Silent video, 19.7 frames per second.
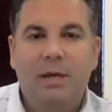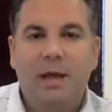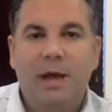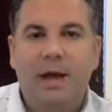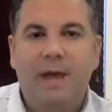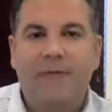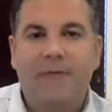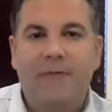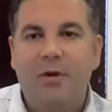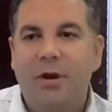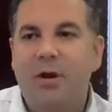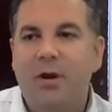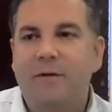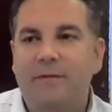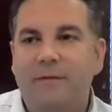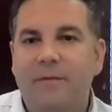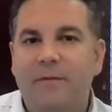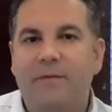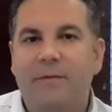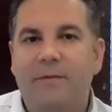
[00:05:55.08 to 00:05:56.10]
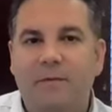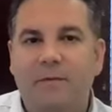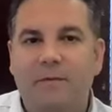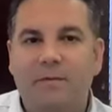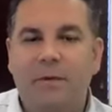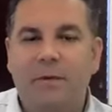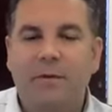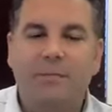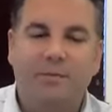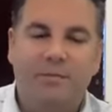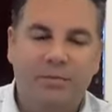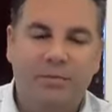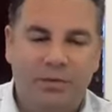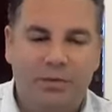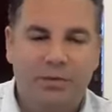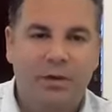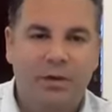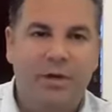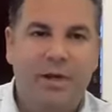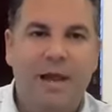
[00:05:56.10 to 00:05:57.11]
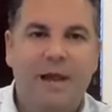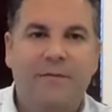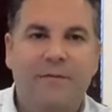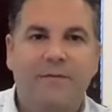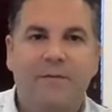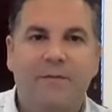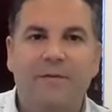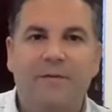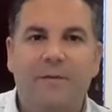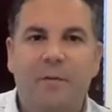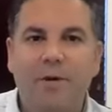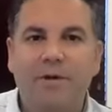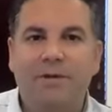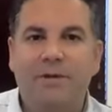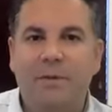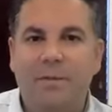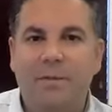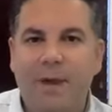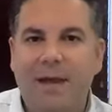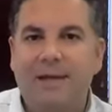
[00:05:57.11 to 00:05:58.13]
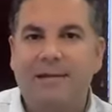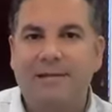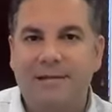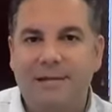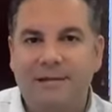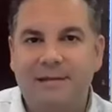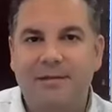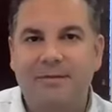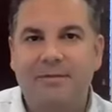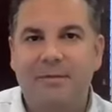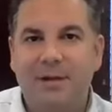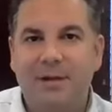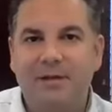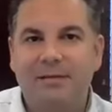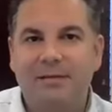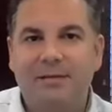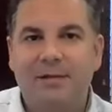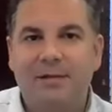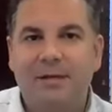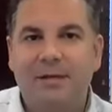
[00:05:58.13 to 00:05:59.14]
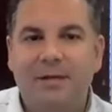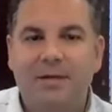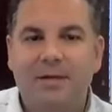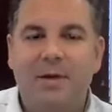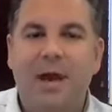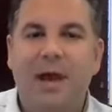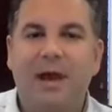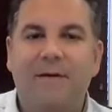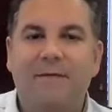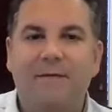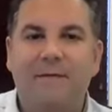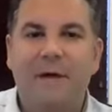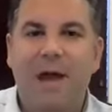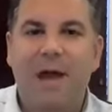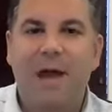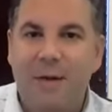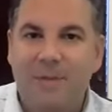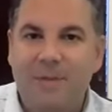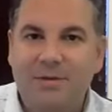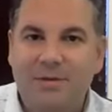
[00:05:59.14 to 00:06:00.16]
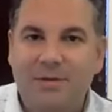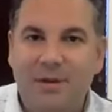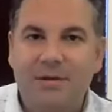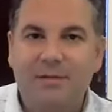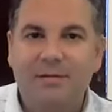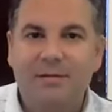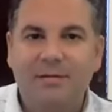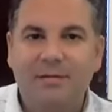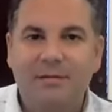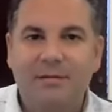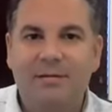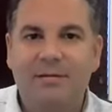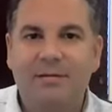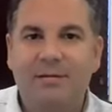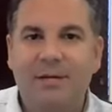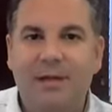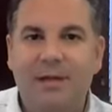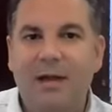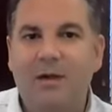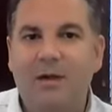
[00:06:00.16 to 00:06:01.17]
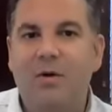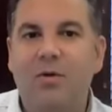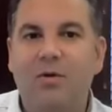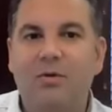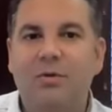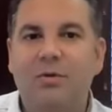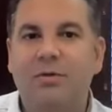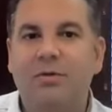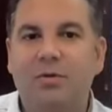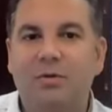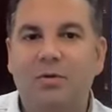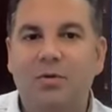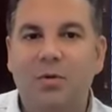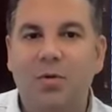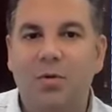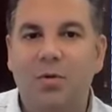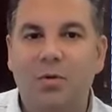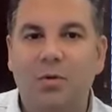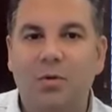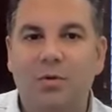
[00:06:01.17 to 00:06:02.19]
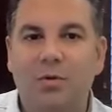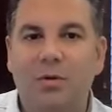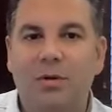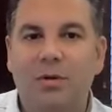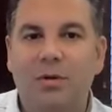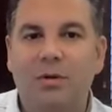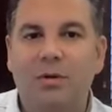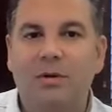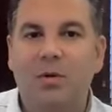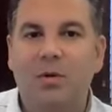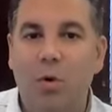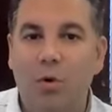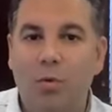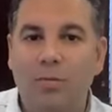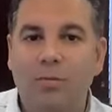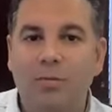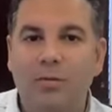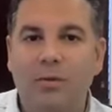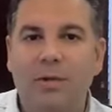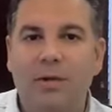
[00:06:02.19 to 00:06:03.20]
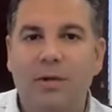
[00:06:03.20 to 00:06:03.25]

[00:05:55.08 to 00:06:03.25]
Have you heard of the, I'm sure you have, the voice command assistant, right? You have Amazon Echo and Google uh, Home.